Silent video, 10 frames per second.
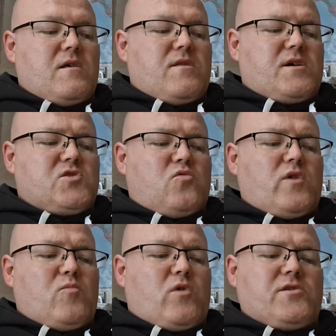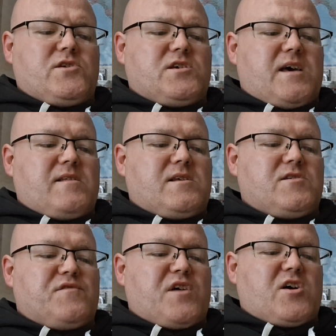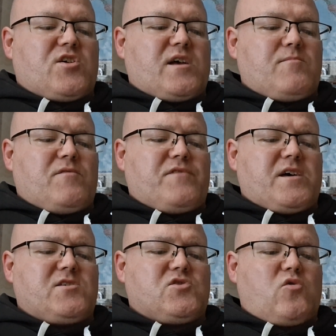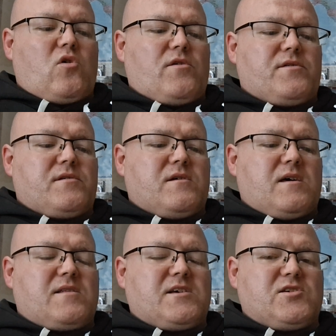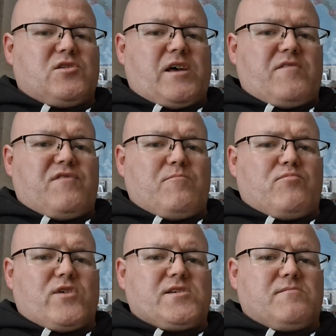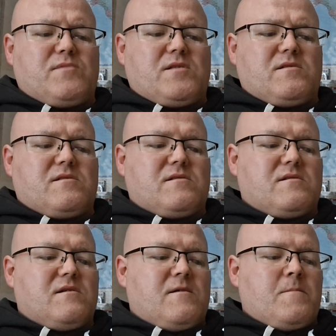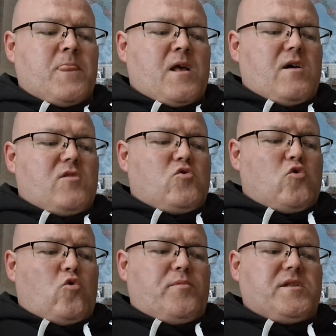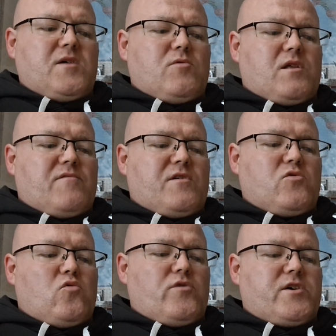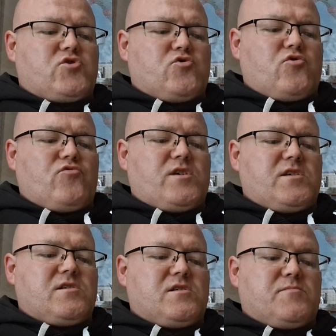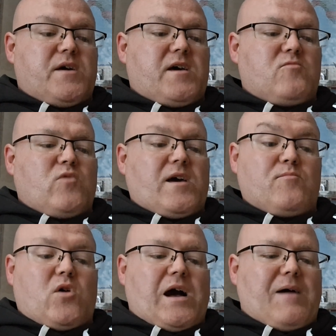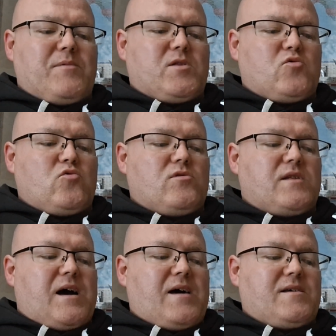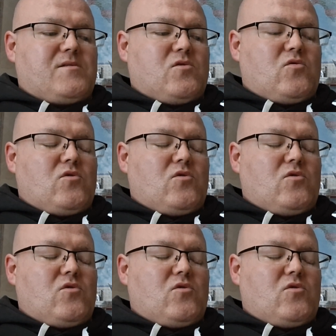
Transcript: There is only one sentence for a crime of this sort. It is life imprisonment. Nobody will ever know the true reasons behind why Mohammed Noor died.